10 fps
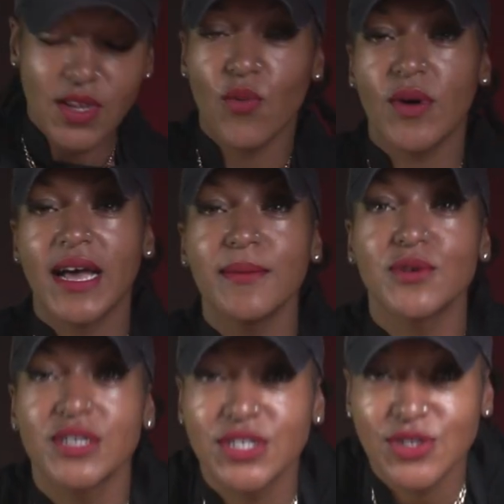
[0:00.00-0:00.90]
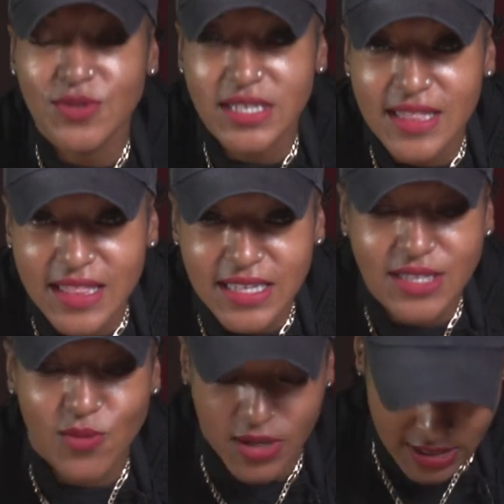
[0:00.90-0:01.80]
what I'm going to do to
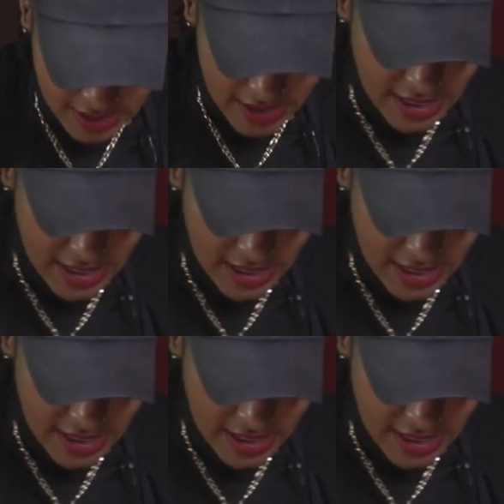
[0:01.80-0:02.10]
this one,